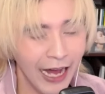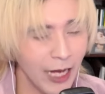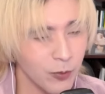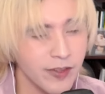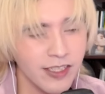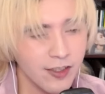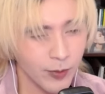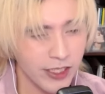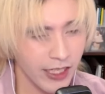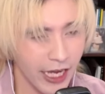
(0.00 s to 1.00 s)
I wasn't
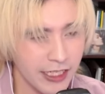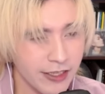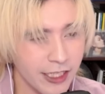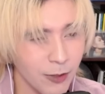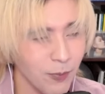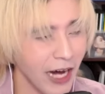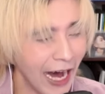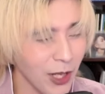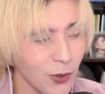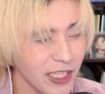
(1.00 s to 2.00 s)
expecting anything, but
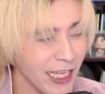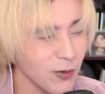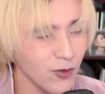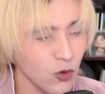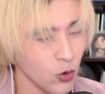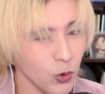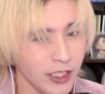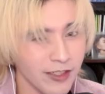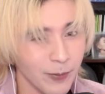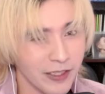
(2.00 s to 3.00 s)
I don't think I was
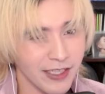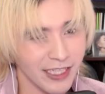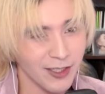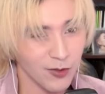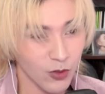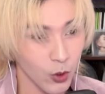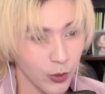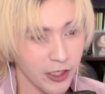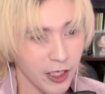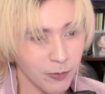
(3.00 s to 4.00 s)
truly expecting like a
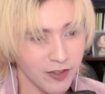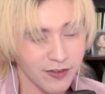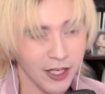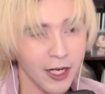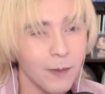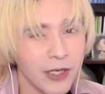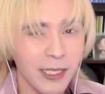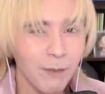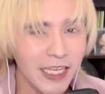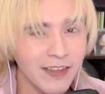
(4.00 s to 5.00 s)
slower commerce song, but
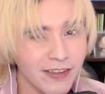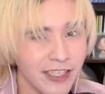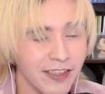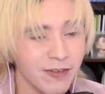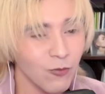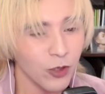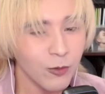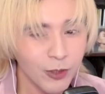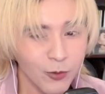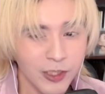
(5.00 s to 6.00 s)
it makes sense for
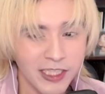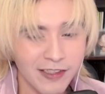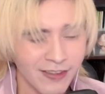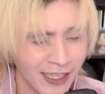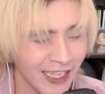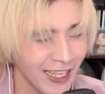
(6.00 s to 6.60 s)
a pre-release.